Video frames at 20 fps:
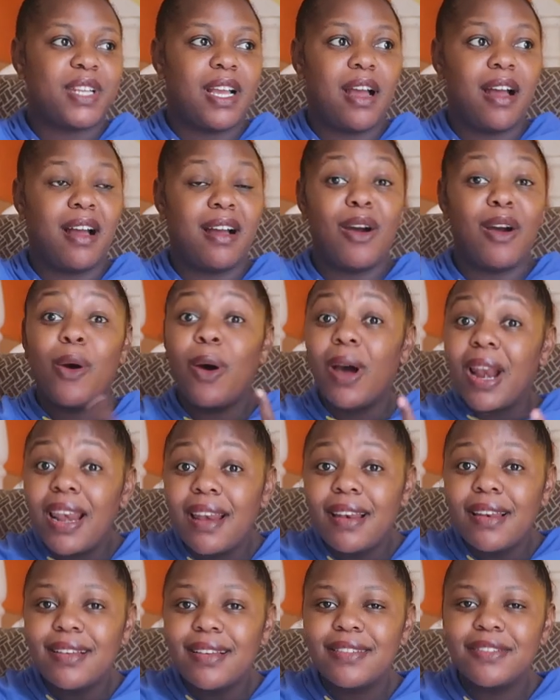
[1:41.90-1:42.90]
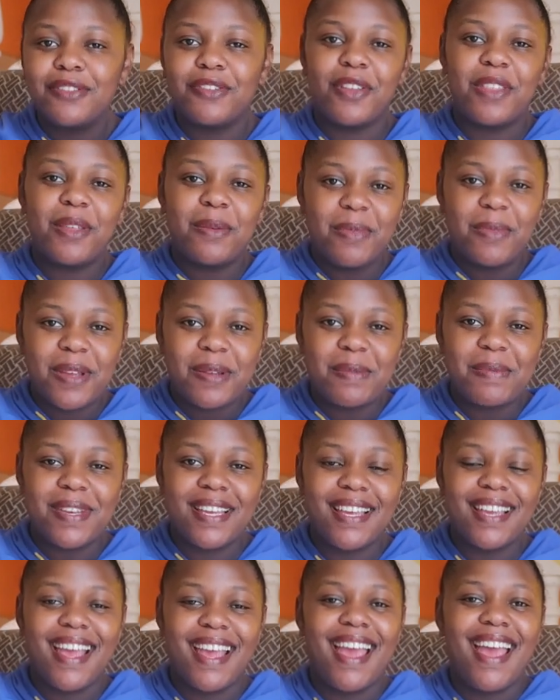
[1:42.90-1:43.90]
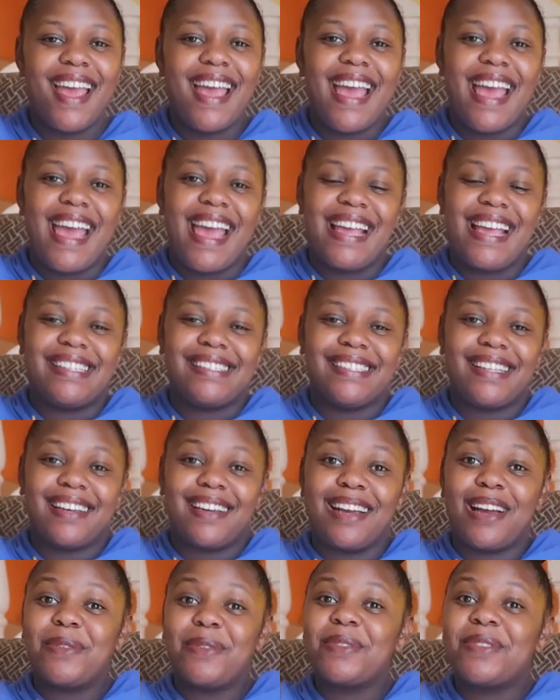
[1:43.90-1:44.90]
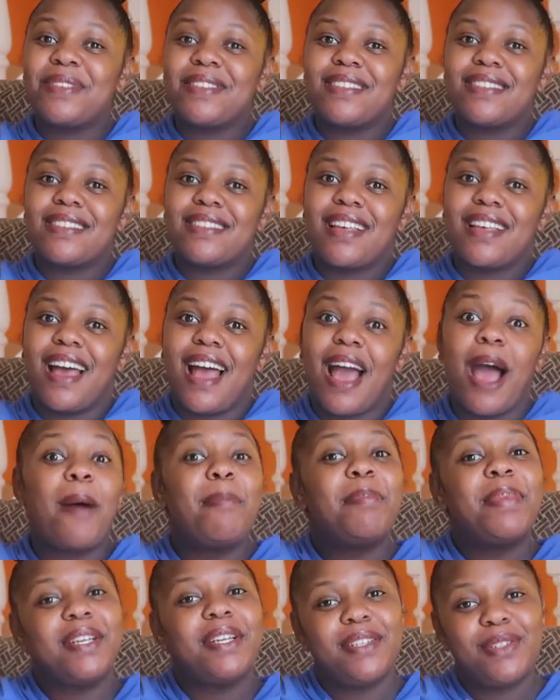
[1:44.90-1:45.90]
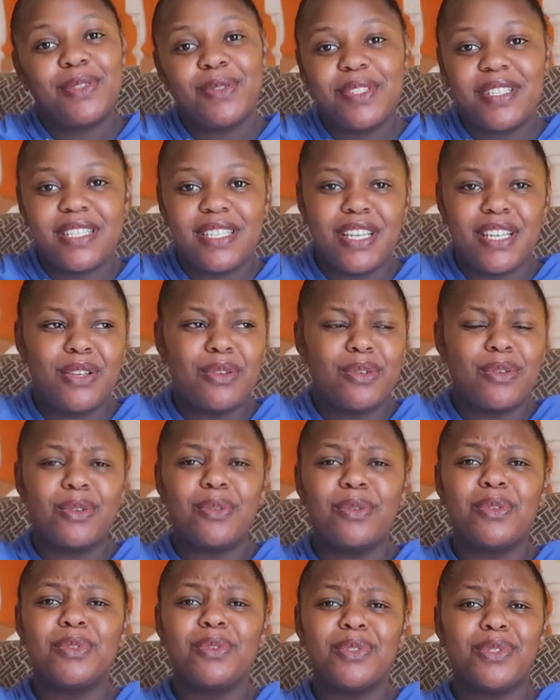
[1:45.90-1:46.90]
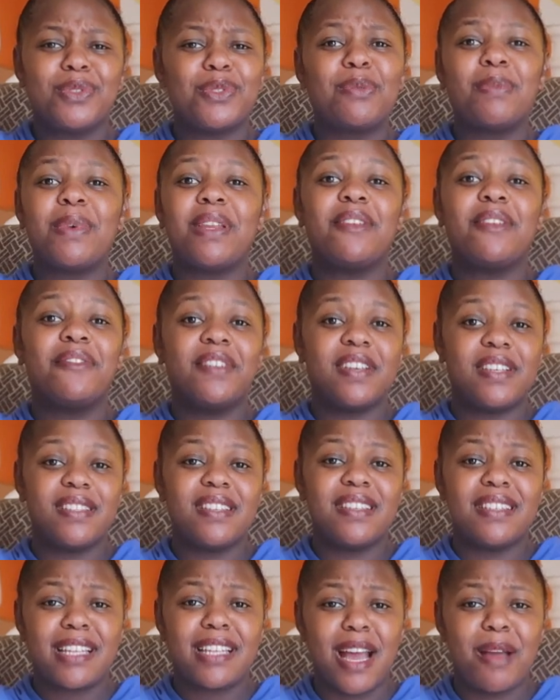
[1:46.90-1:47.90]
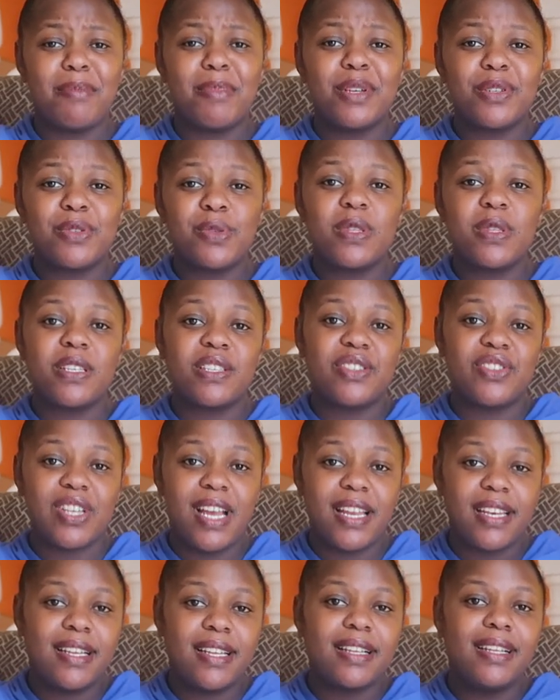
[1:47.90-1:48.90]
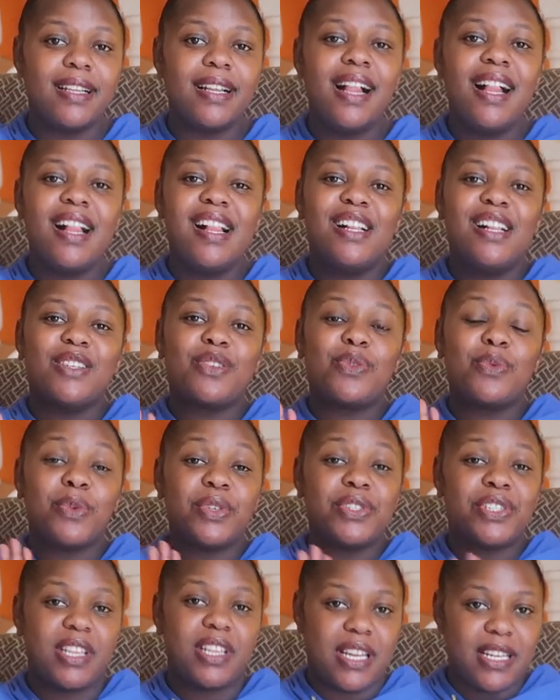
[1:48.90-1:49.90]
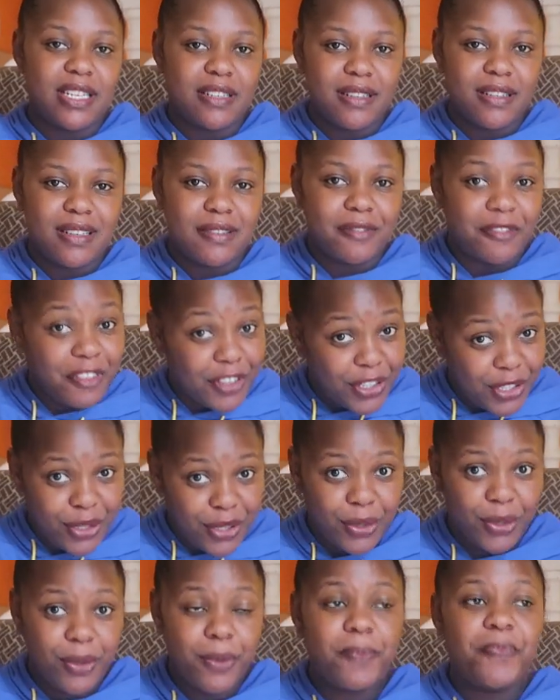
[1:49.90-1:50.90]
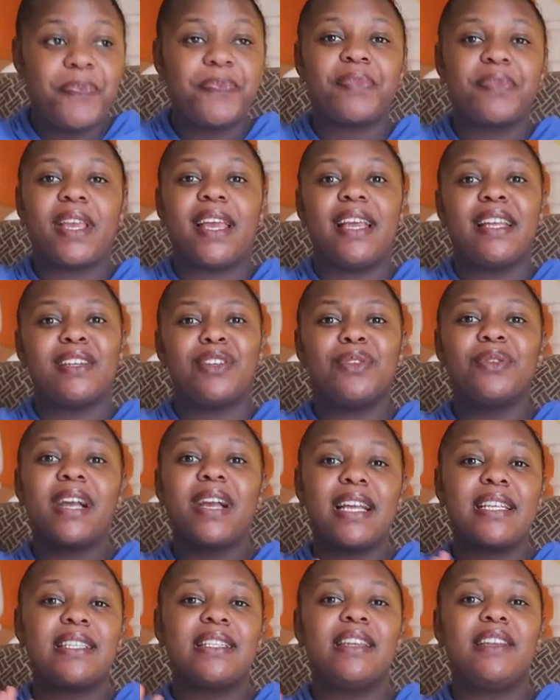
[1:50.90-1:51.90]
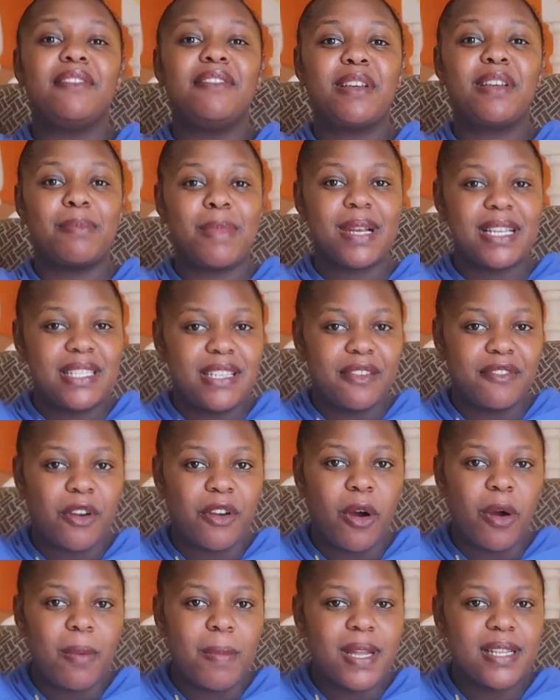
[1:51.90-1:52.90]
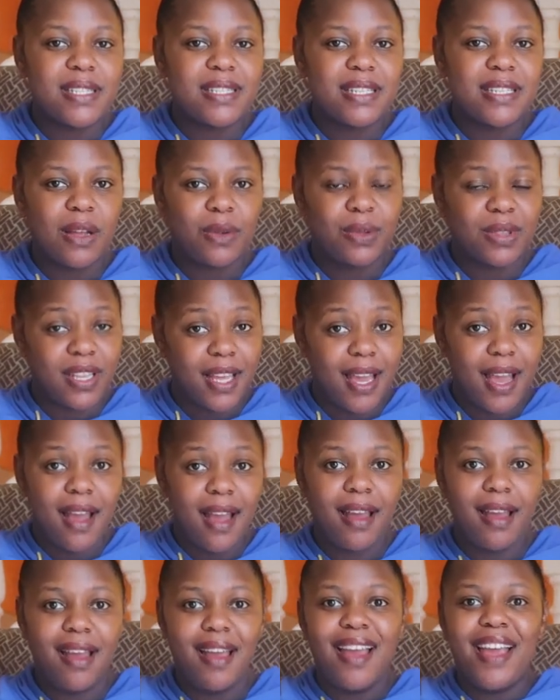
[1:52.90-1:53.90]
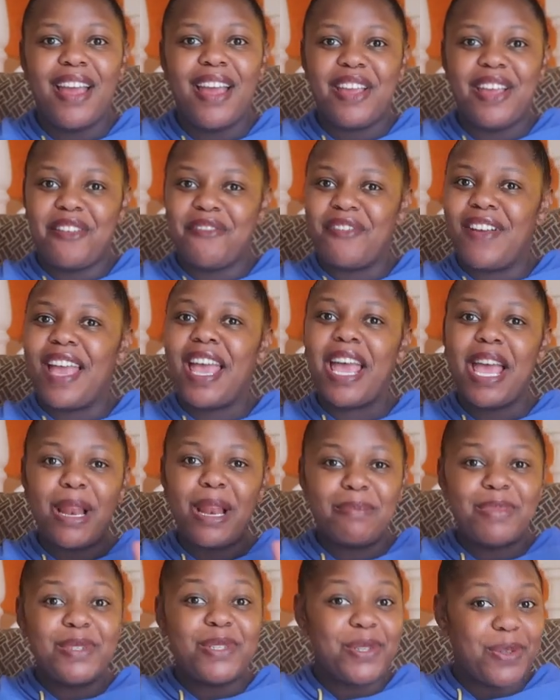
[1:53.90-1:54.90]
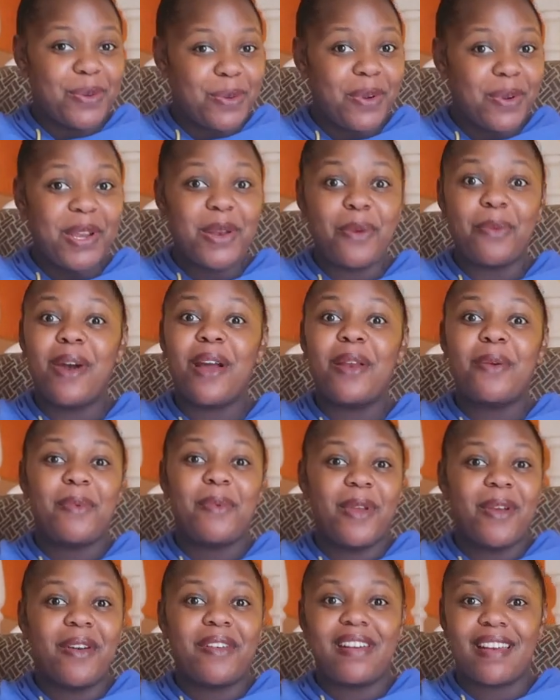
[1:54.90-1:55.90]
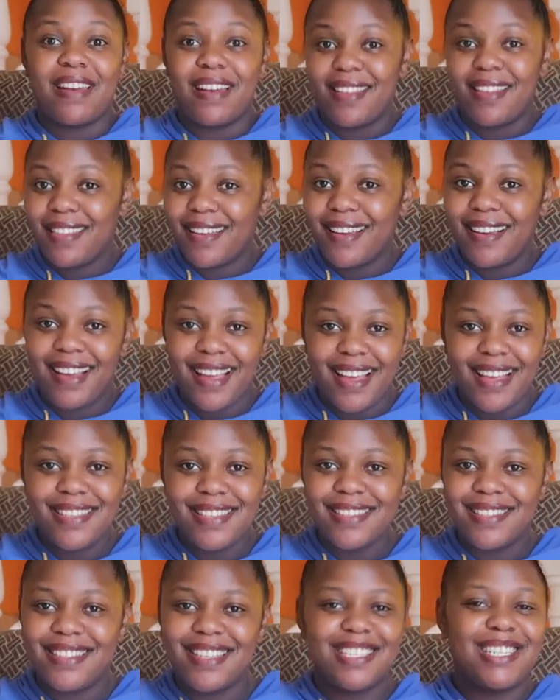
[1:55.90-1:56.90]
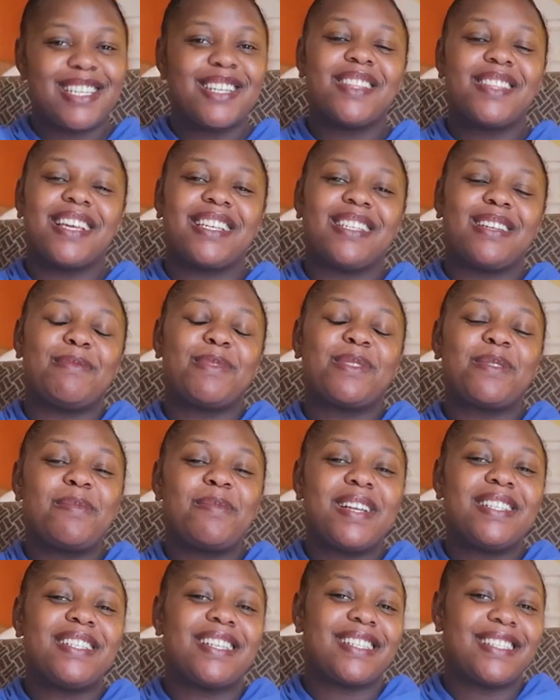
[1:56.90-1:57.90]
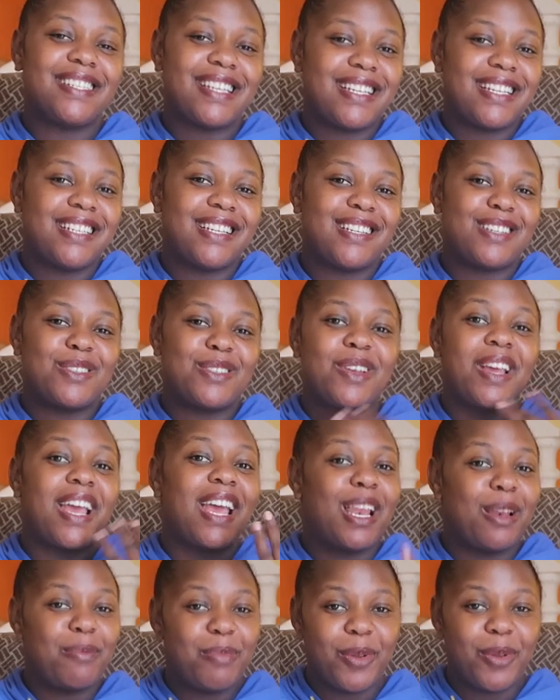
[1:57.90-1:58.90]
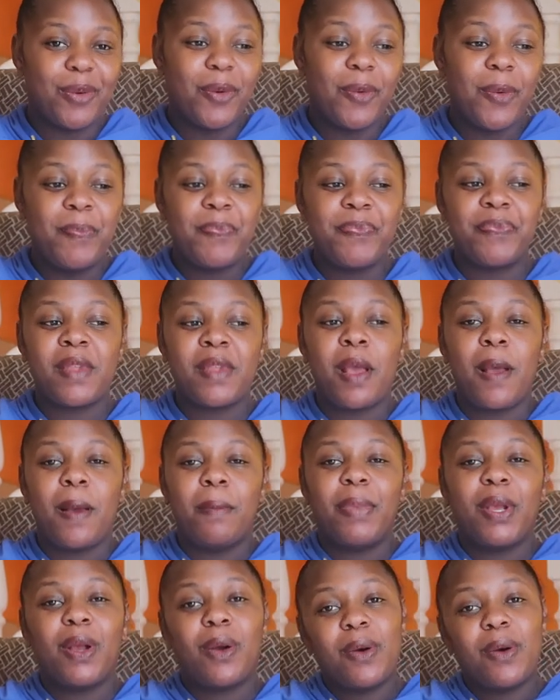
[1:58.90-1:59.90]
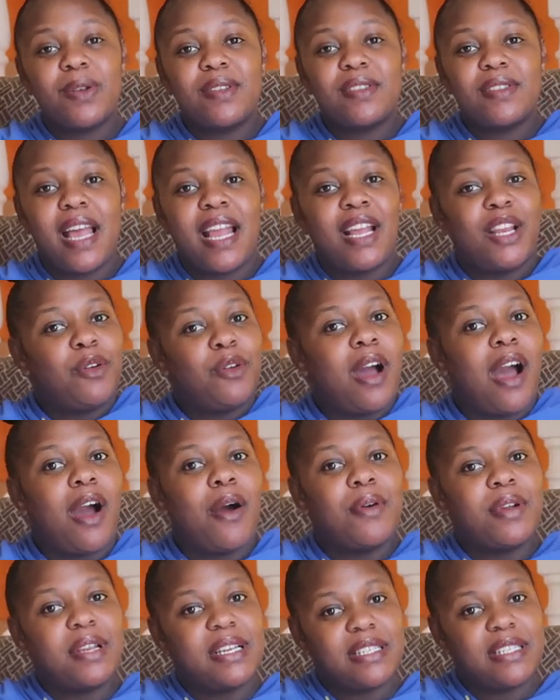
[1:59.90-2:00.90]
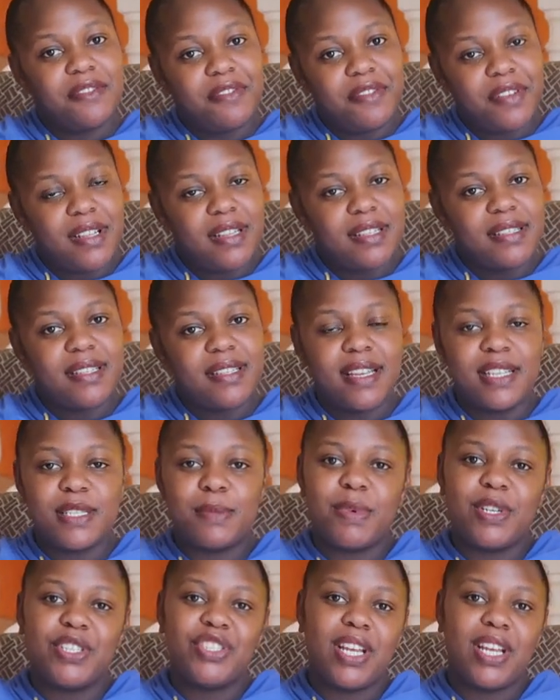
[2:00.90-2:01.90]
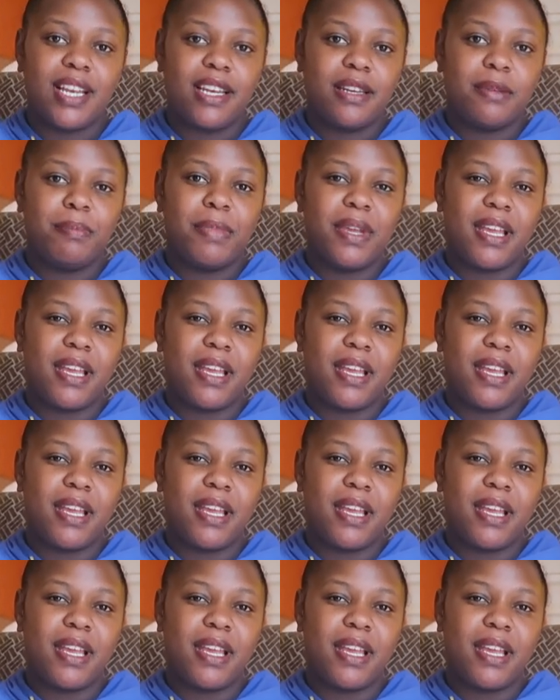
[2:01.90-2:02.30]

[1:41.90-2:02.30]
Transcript: haul for the baby, and I was happy to see, you know, so many faces coming to this channel to watch that video, and you guys leaving massive comments down there. If I helped you in one way or another, guys, just know that I'm so much excited to help you, because I know how it feels, especially